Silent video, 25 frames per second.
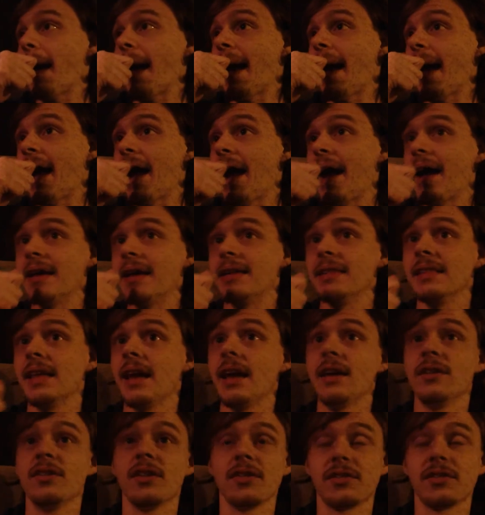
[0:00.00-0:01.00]
and
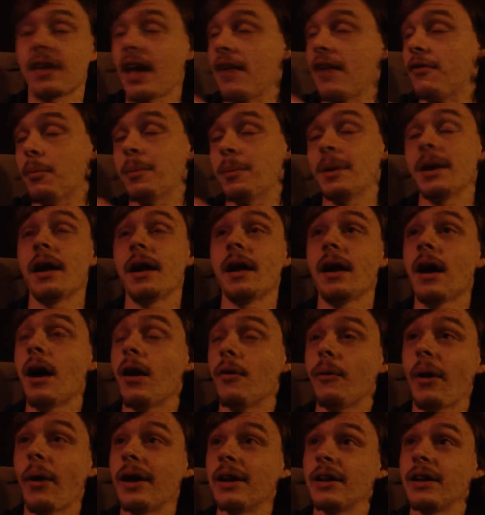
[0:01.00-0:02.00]
they just gave him
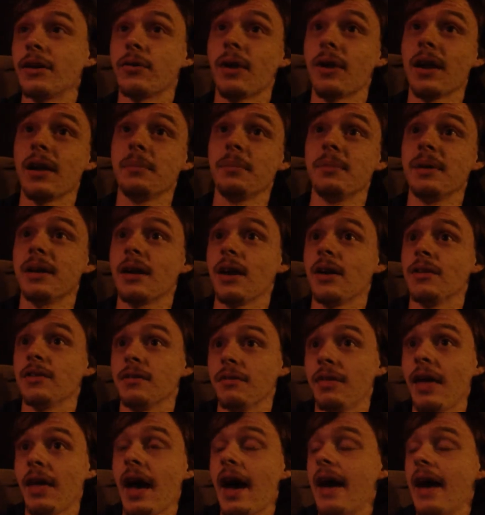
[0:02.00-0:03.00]
a writing credit because
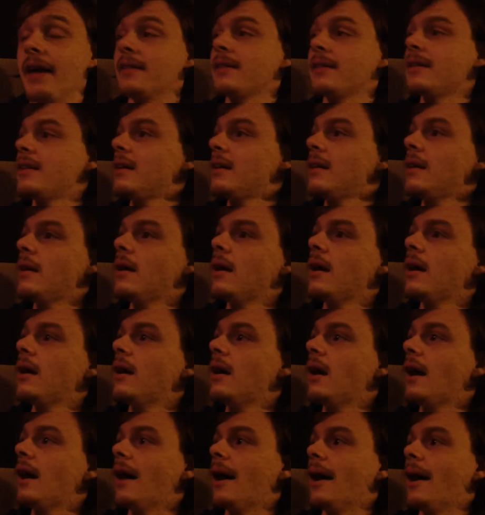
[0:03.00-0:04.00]
of that.
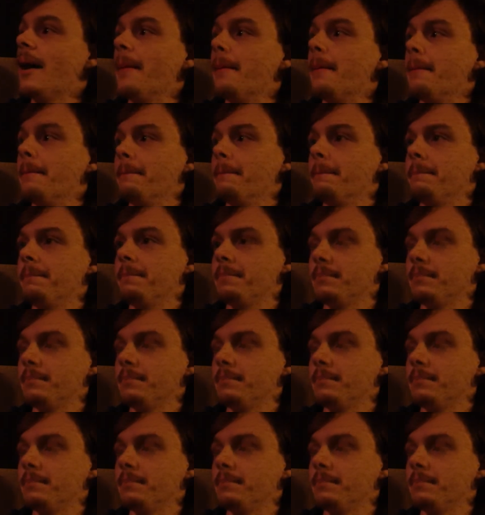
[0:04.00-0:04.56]
I'm